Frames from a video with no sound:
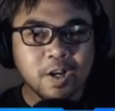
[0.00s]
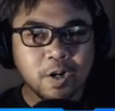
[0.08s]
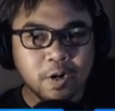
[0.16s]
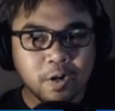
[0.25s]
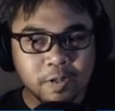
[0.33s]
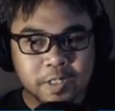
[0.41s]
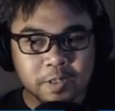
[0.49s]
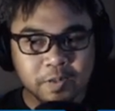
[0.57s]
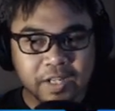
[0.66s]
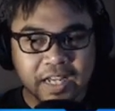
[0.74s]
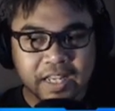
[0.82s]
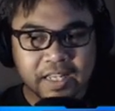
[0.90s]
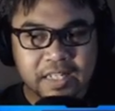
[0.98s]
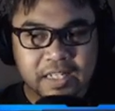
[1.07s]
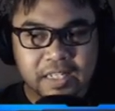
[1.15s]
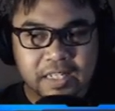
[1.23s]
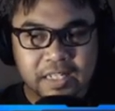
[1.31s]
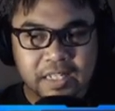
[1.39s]
Also,
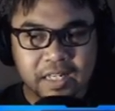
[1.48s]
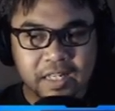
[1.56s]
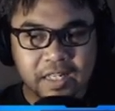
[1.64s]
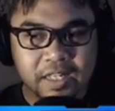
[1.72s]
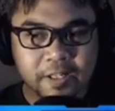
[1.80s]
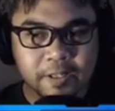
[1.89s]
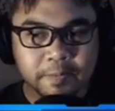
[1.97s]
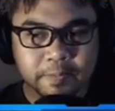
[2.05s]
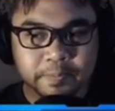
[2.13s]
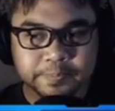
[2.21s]
guys, um,